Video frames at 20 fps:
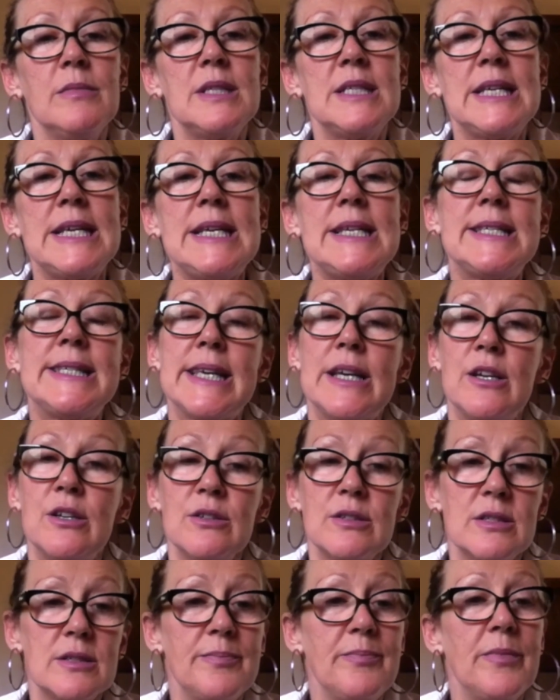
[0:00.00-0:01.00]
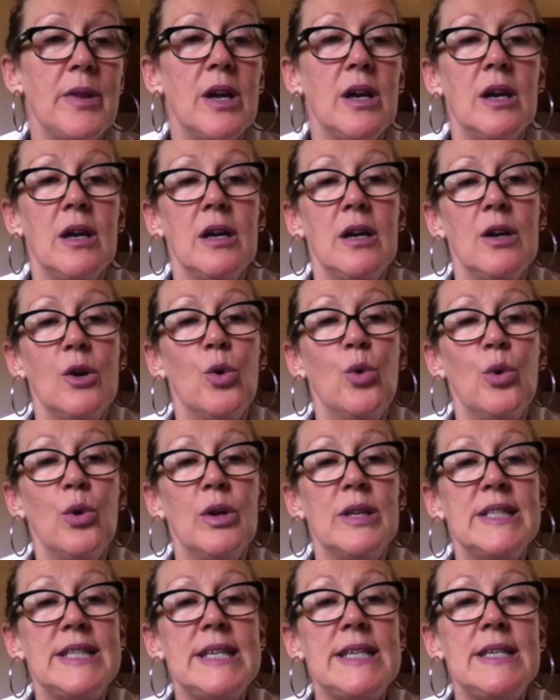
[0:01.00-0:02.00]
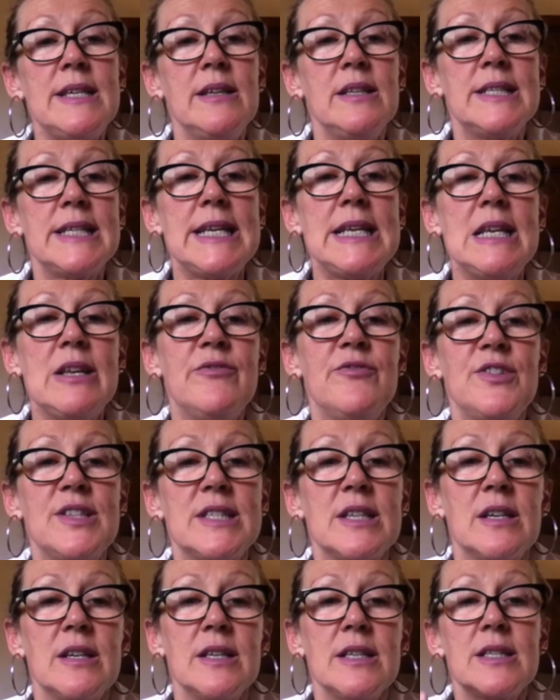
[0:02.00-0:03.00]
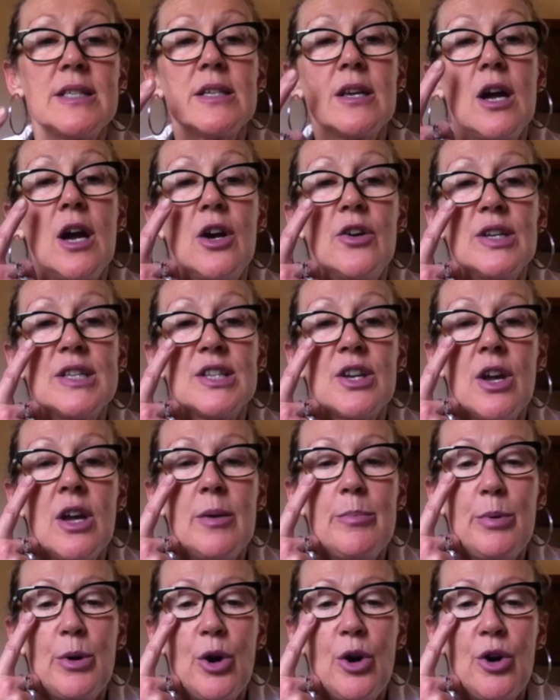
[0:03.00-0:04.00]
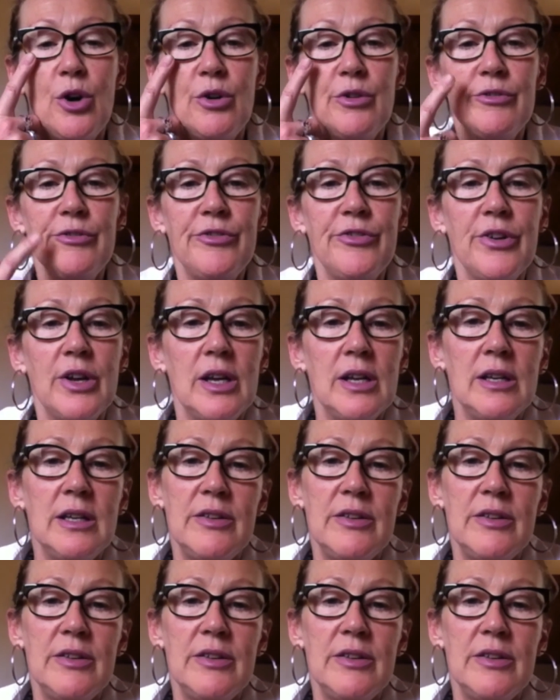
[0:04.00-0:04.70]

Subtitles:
T cells or T lymphocytes are a type of